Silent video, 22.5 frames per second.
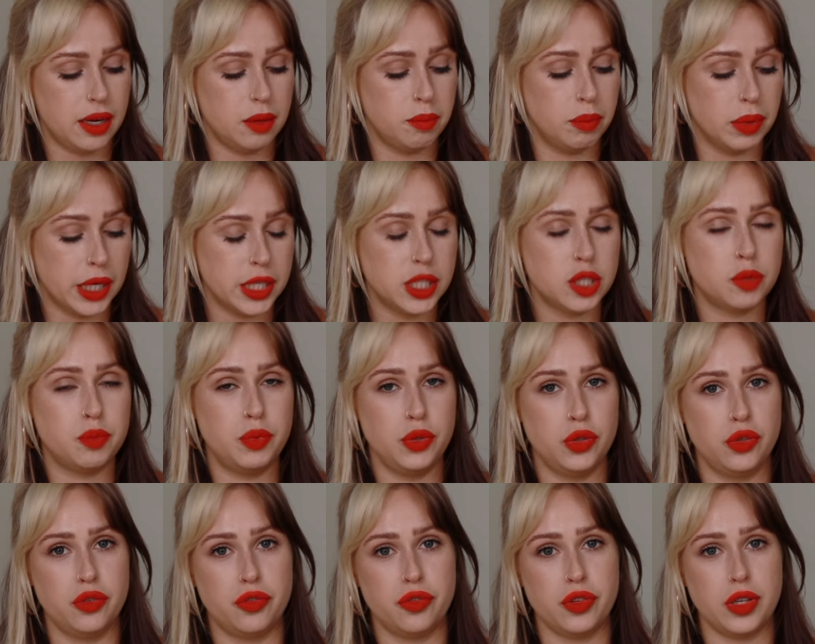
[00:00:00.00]
It blends
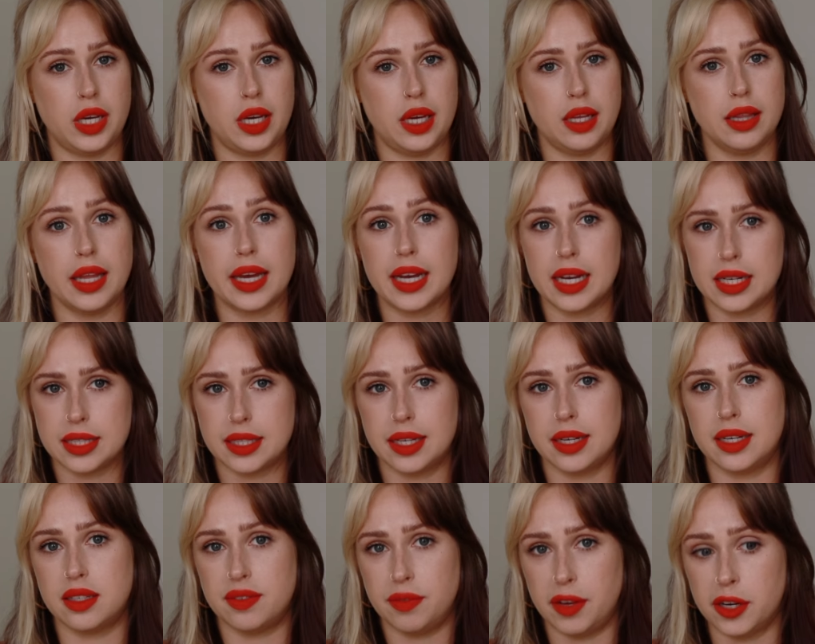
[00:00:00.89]
beautifully. Like I
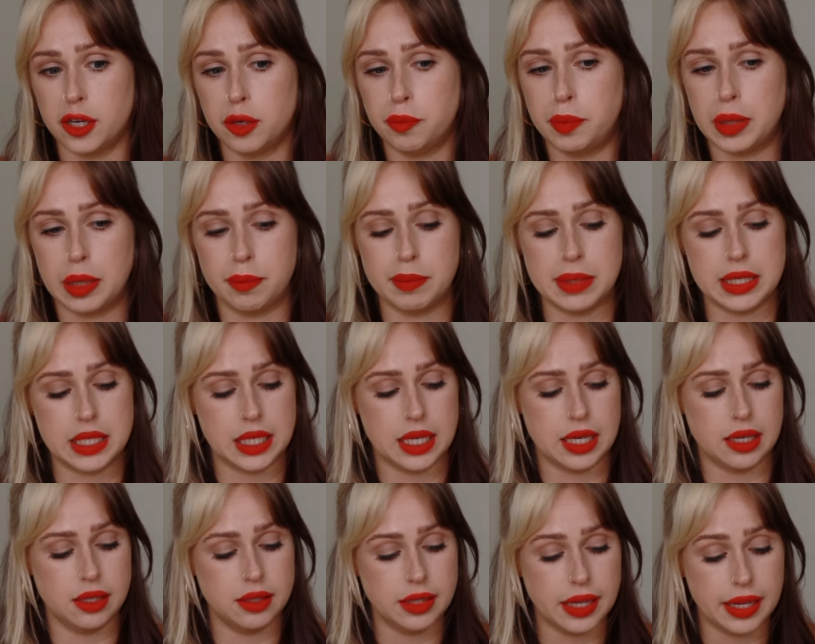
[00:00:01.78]
said, it's very
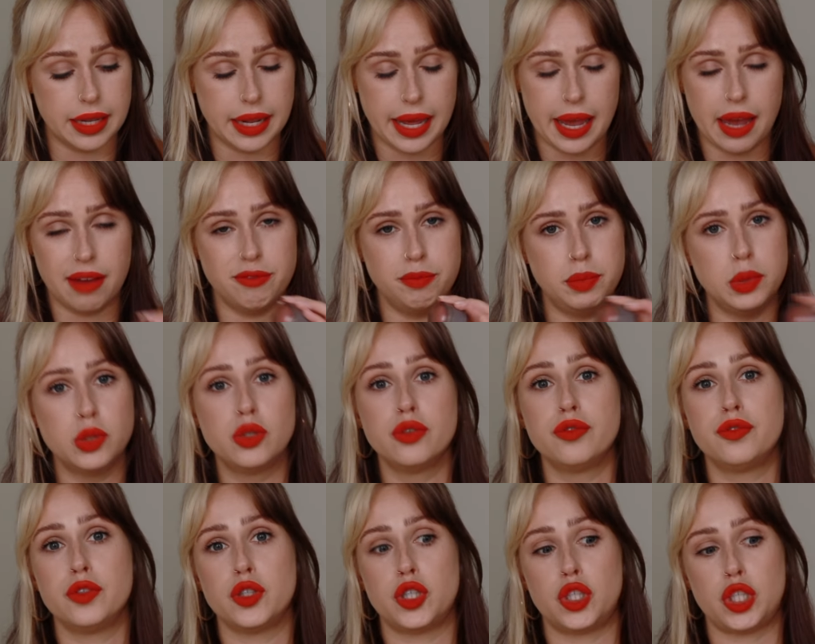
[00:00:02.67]
pigmented and they have
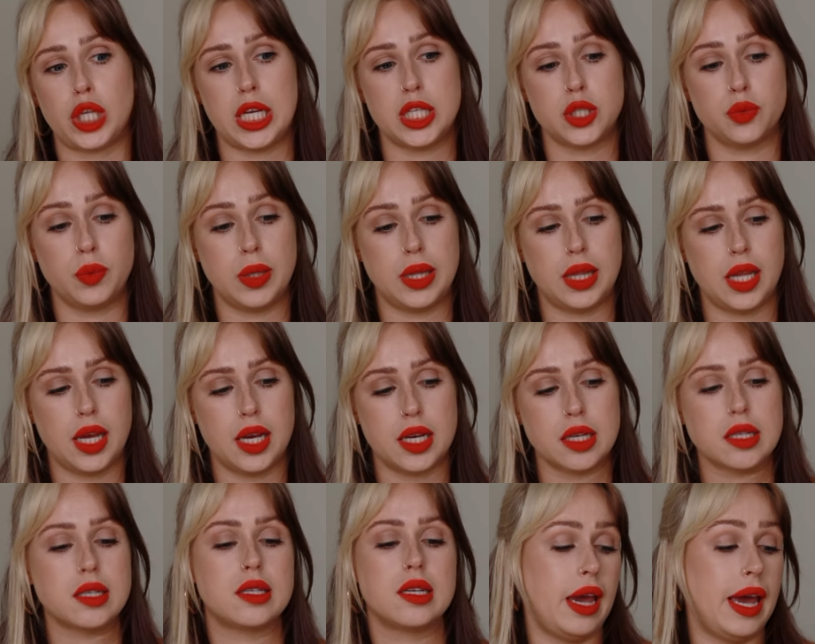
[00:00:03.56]
beautiful shades with
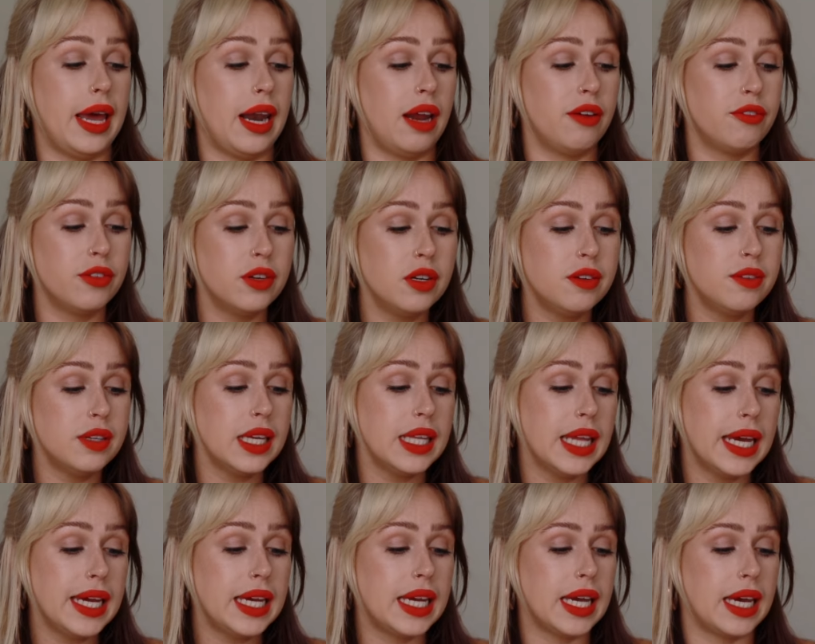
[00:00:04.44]
this. And I really, really
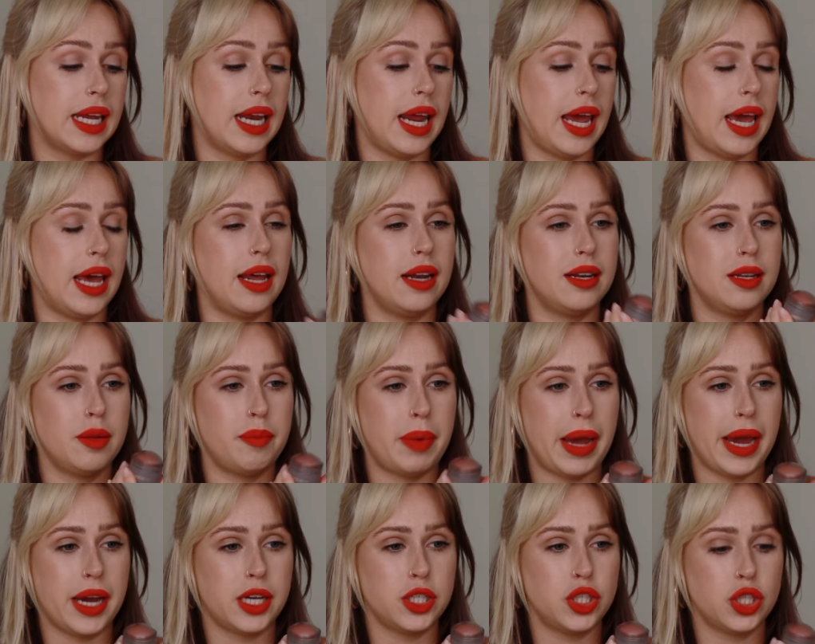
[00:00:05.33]
like it. And the
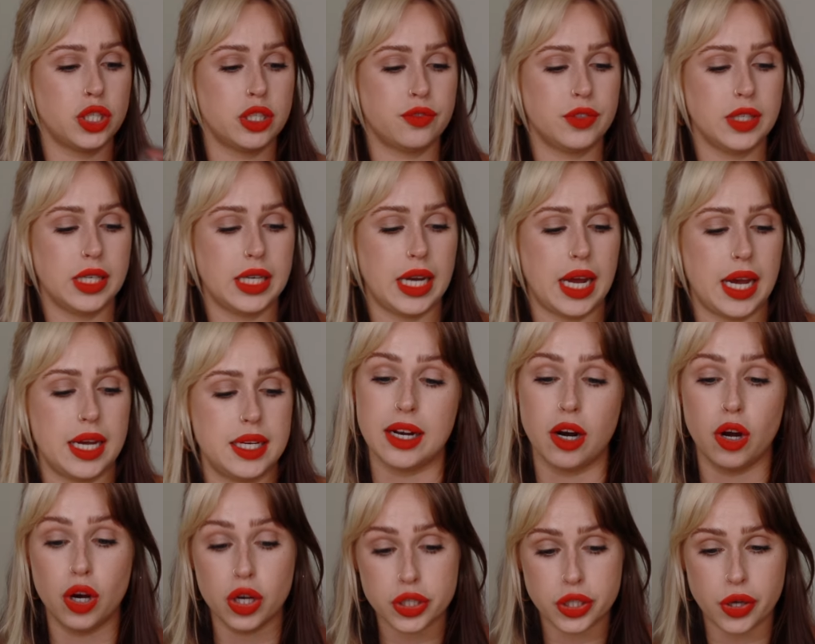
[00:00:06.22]
packaging is really nice.
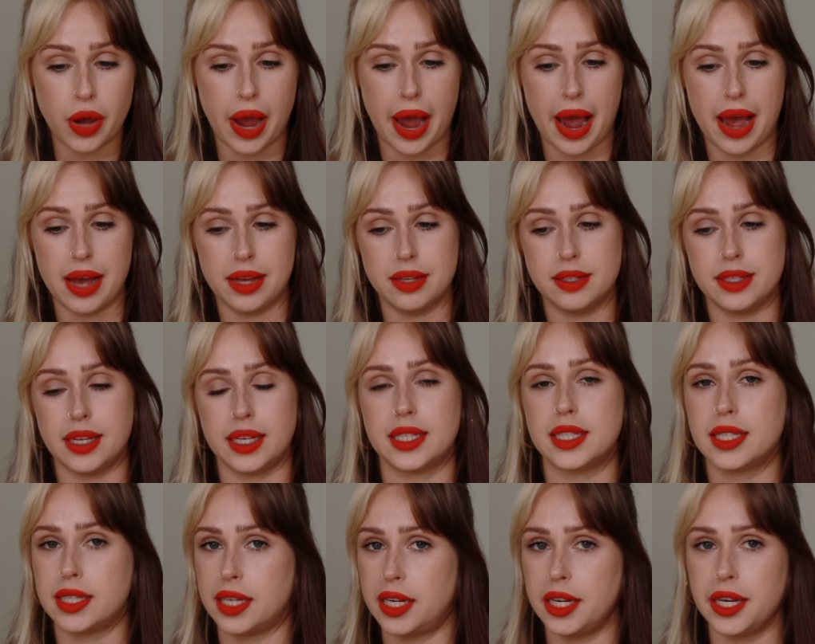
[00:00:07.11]
It also has like
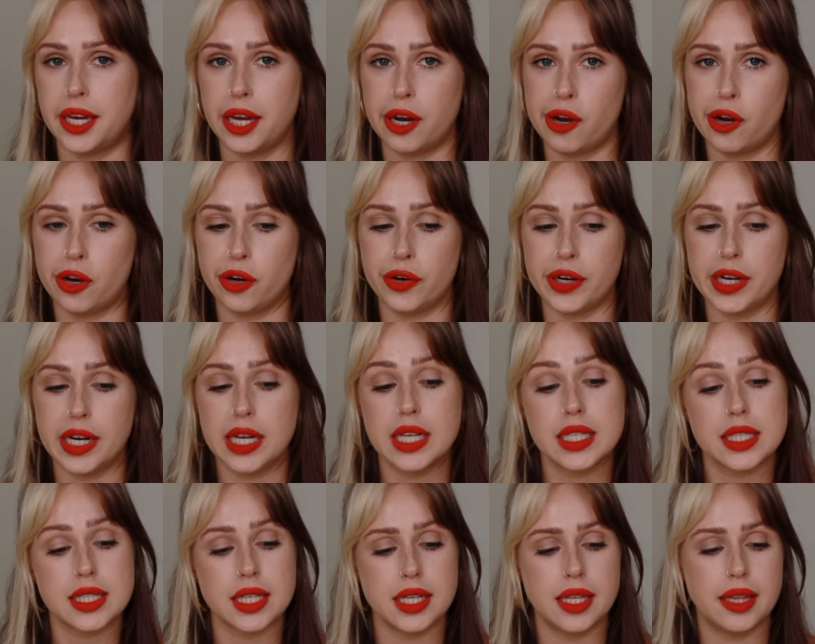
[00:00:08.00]
skincare
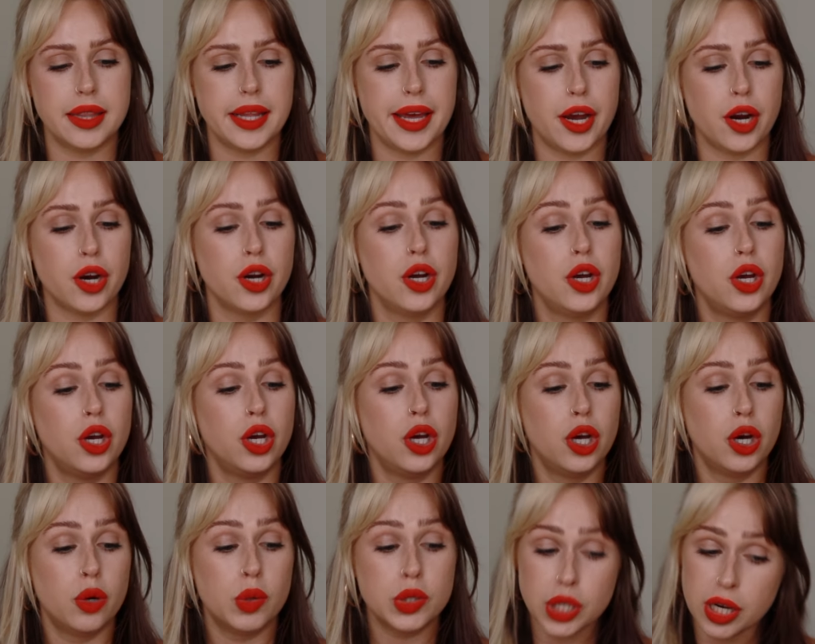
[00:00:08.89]
ingredients in there,
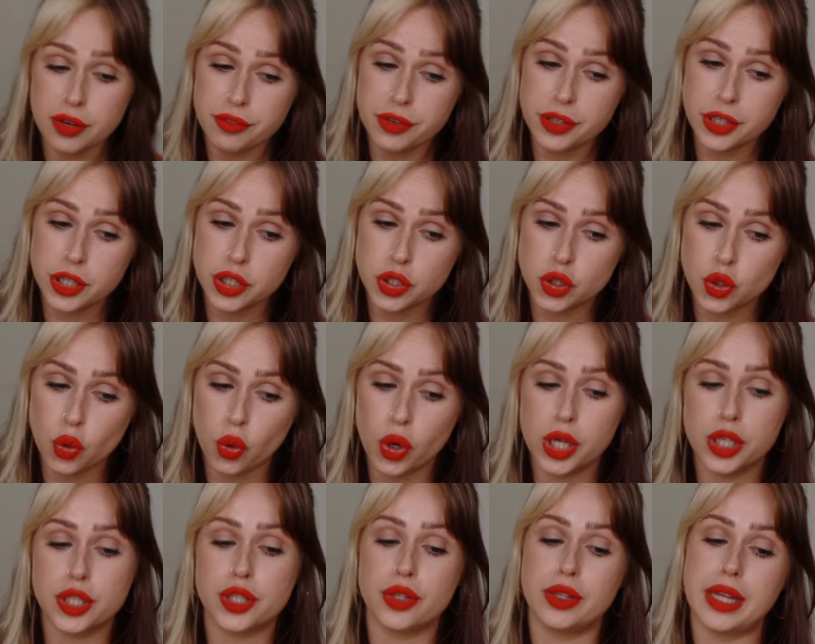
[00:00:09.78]
which I really
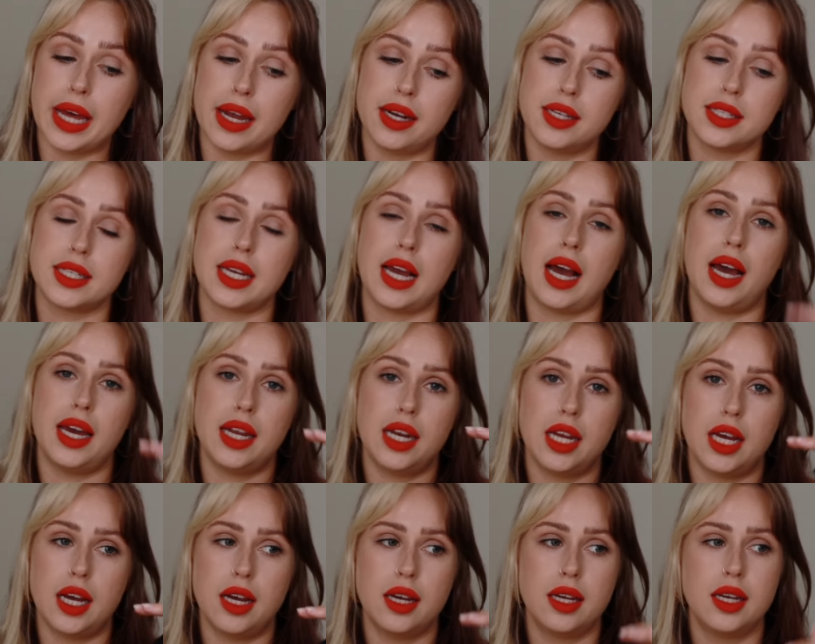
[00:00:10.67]
enjoy. So that is kind
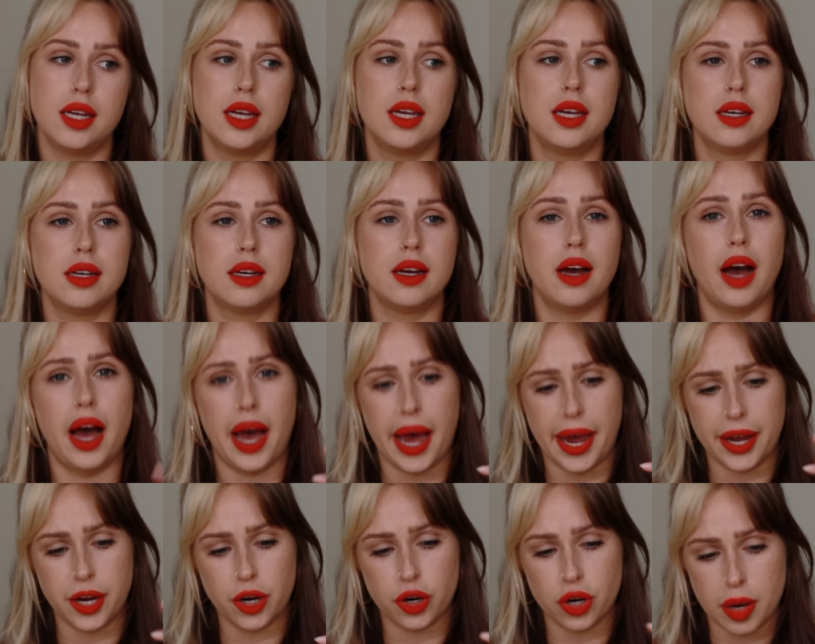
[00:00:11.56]
of
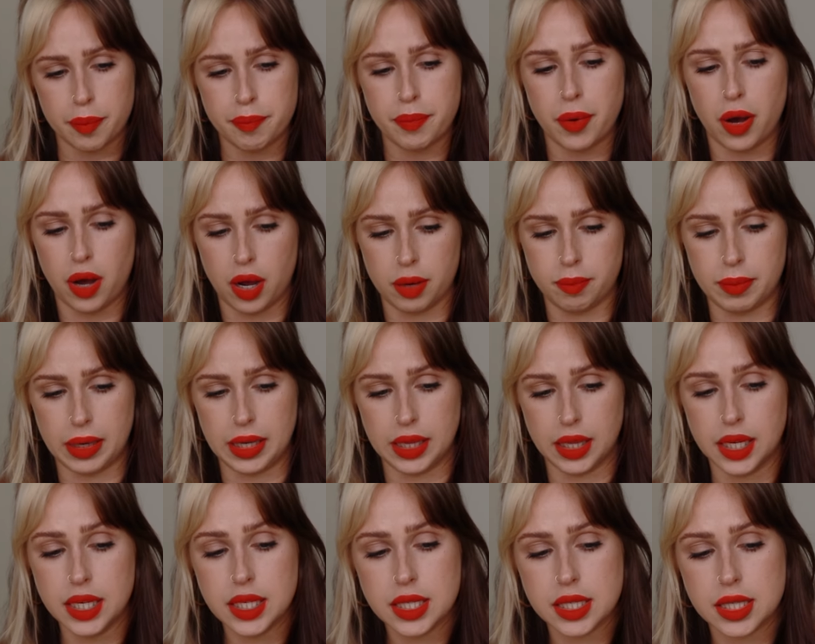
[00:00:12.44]
higher up on my
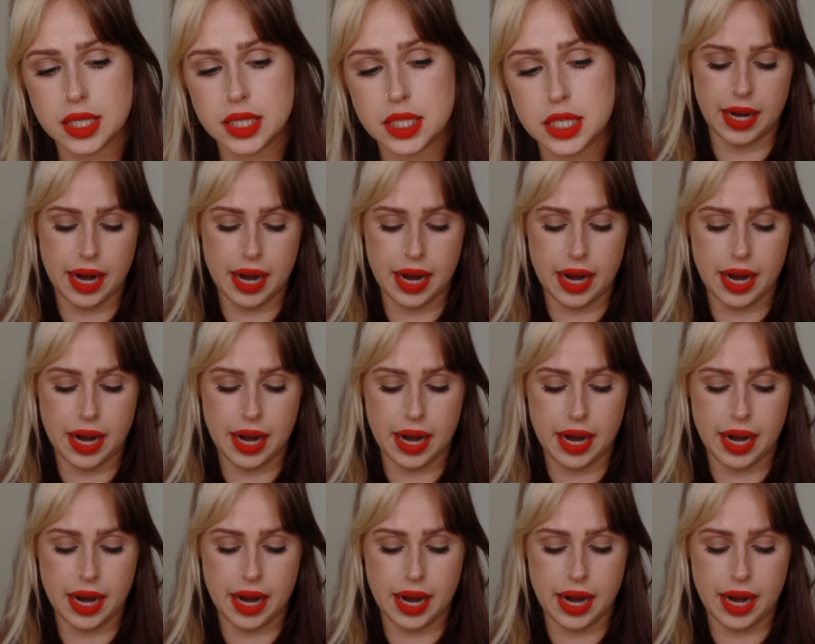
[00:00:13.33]
list.